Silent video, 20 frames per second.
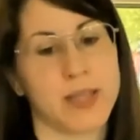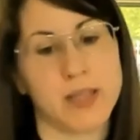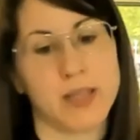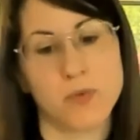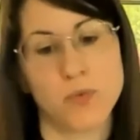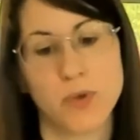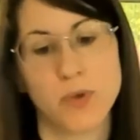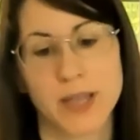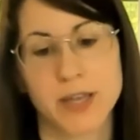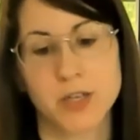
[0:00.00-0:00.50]

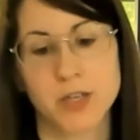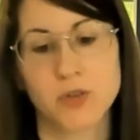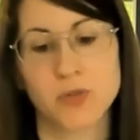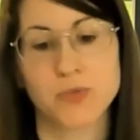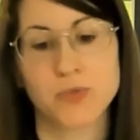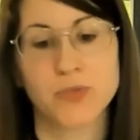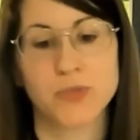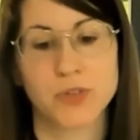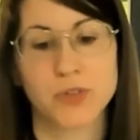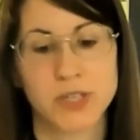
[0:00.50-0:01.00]

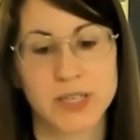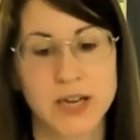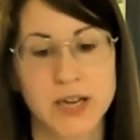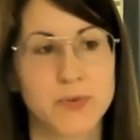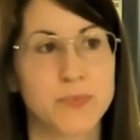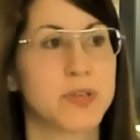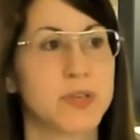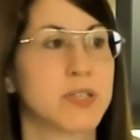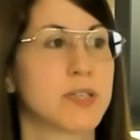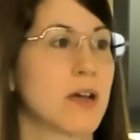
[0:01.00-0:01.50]
education,
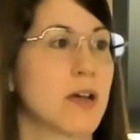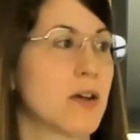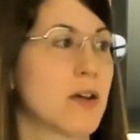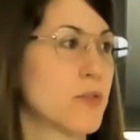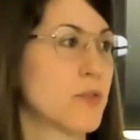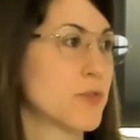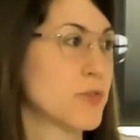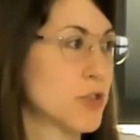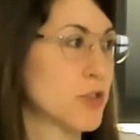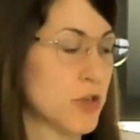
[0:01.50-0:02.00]
service,
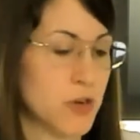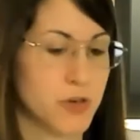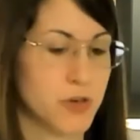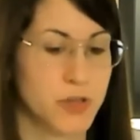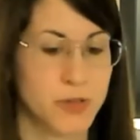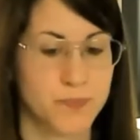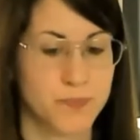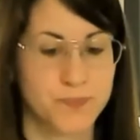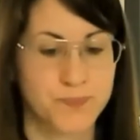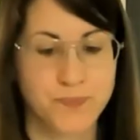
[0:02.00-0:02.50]
and
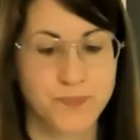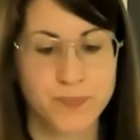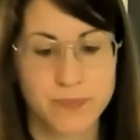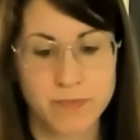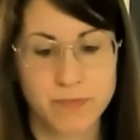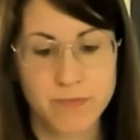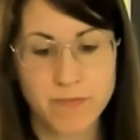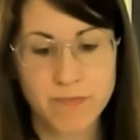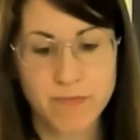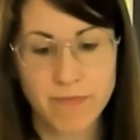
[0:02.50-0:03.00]
research.
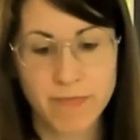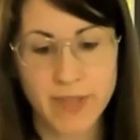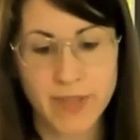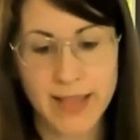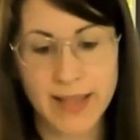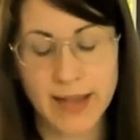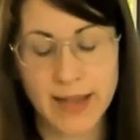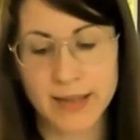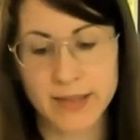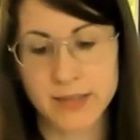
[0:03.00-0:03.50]

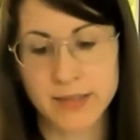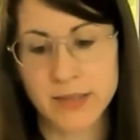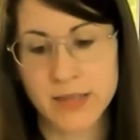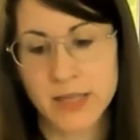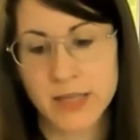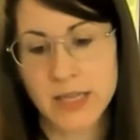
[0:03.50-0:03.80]
And